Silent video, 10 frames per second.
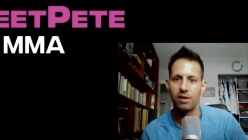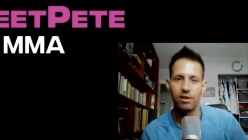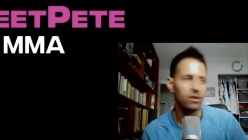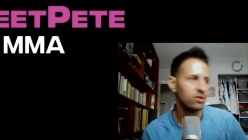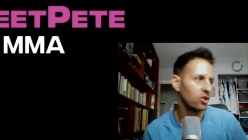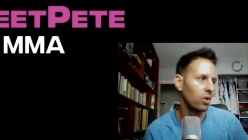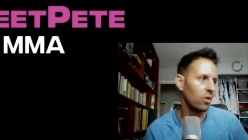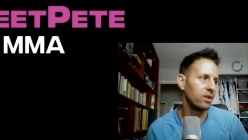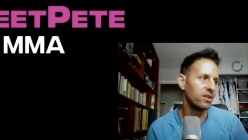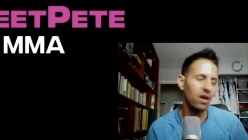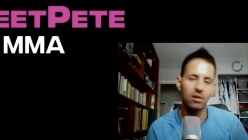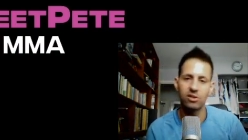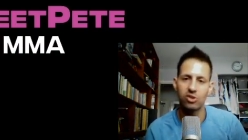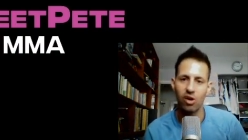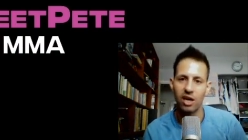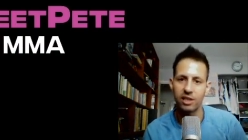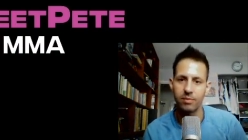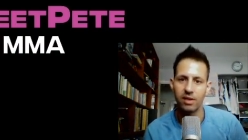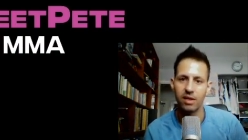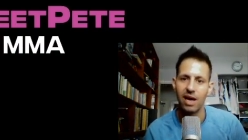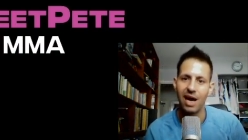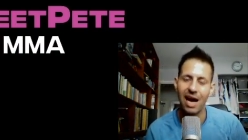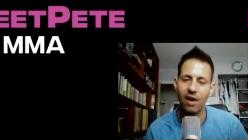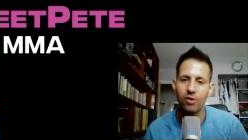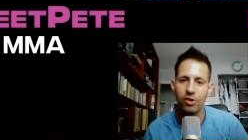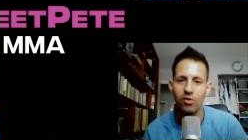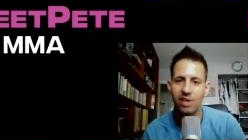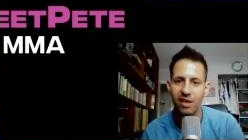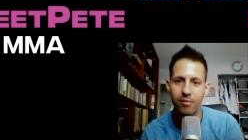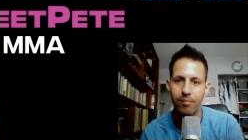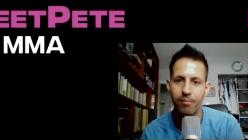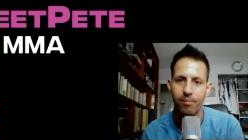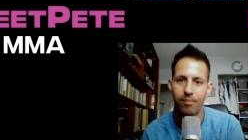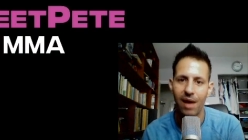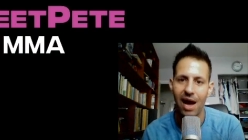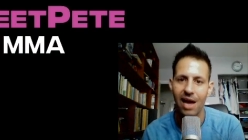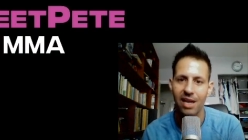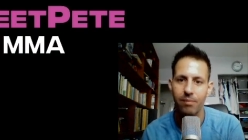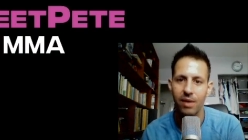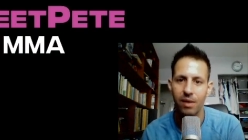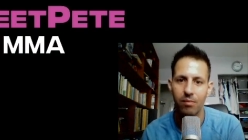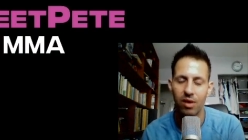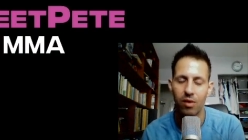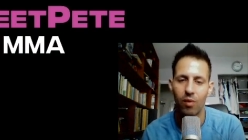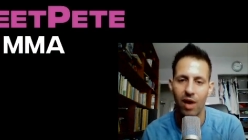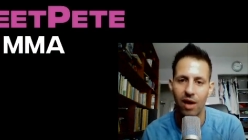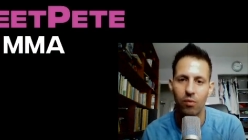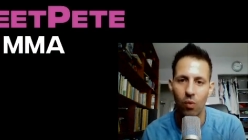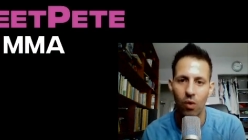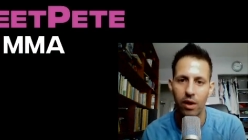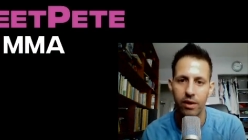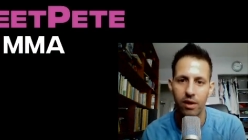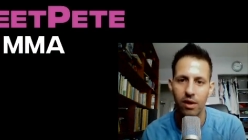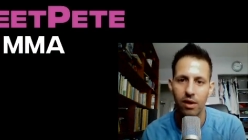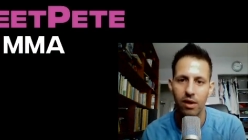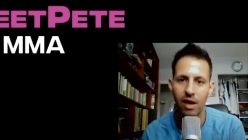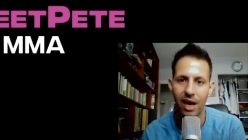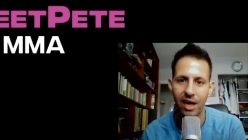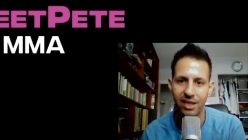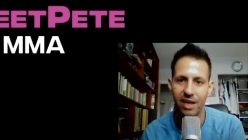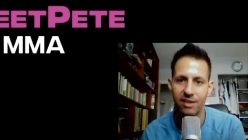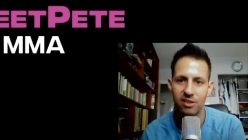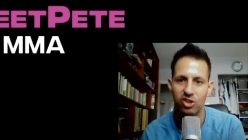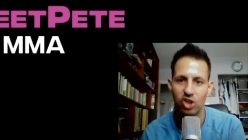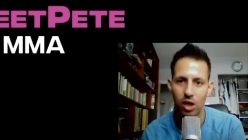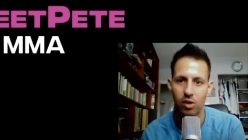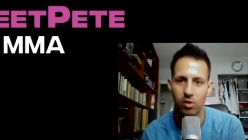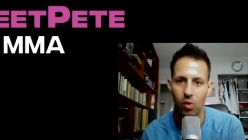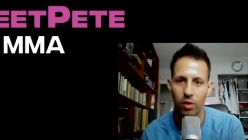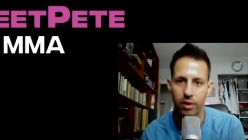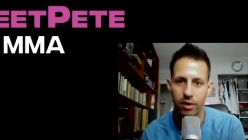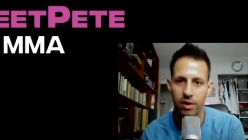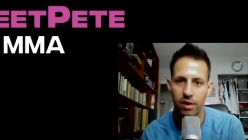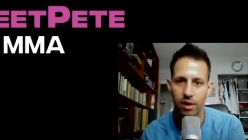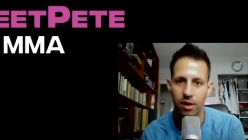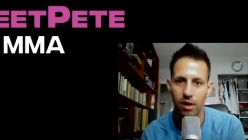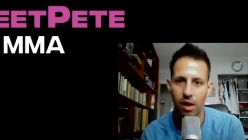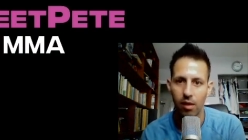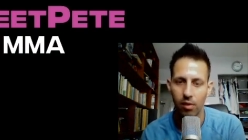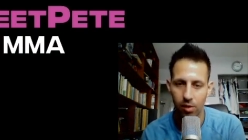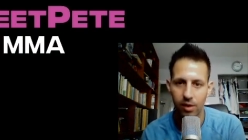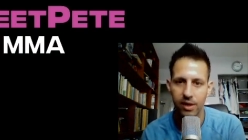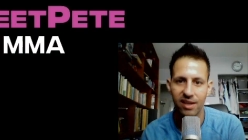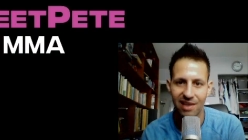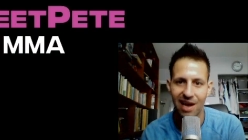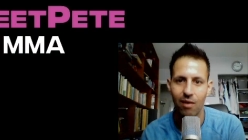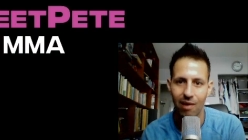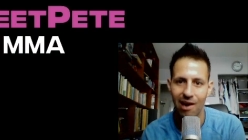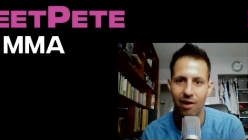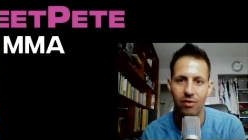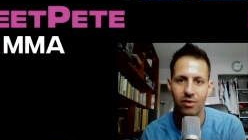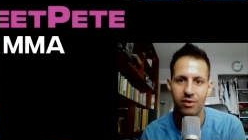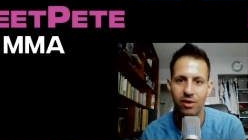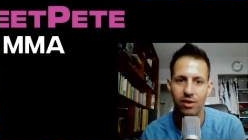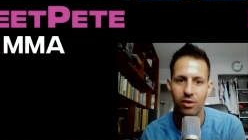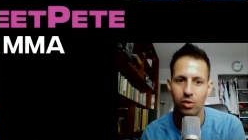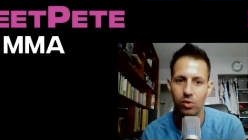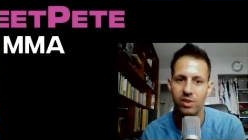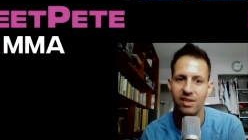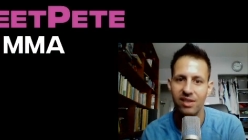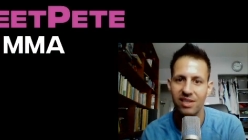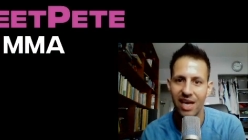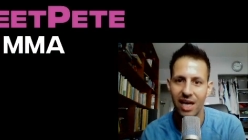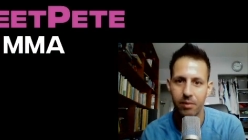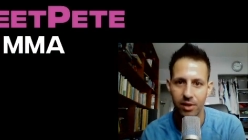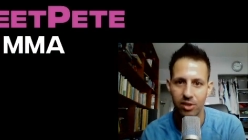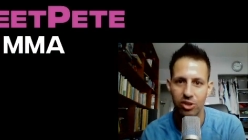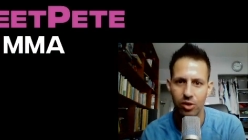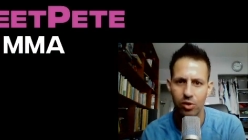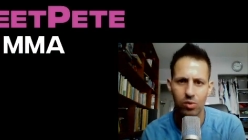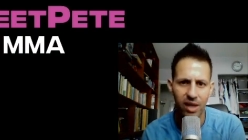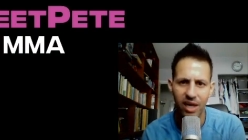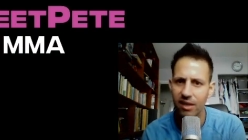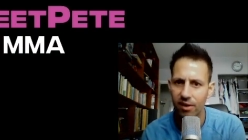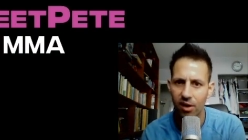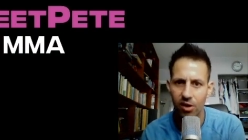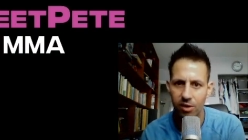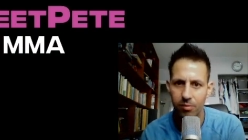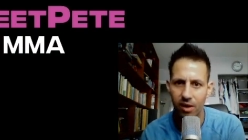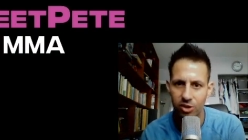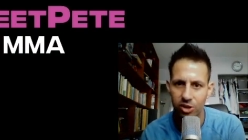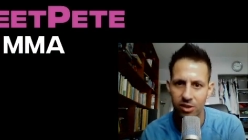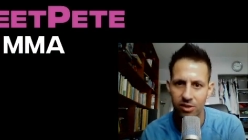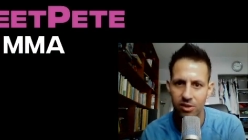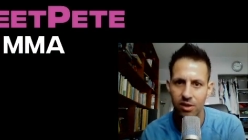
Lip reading: So, Douglas Crosby, how do you give Paddy Pimblett round 1 against Jared Gordon? Look at that round. Who did the damage? Who landed the harder punches?